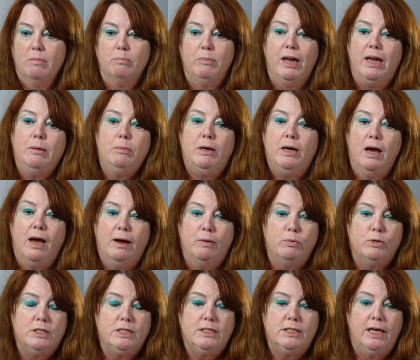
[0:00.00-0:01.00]
Maybe I
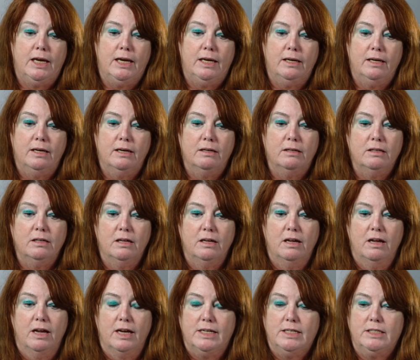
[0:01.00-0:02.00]
was taking
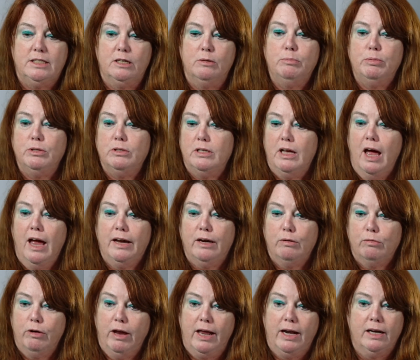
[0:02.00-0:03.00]
a simple
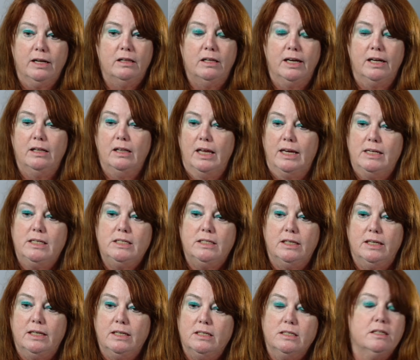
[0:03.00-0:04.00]
diuretic like
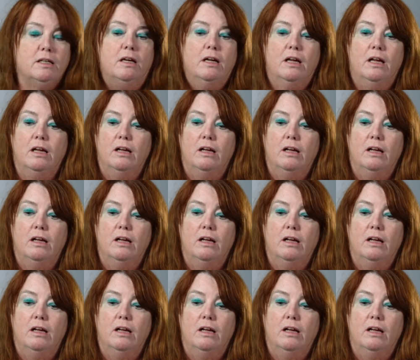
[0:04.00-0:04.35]
Lasix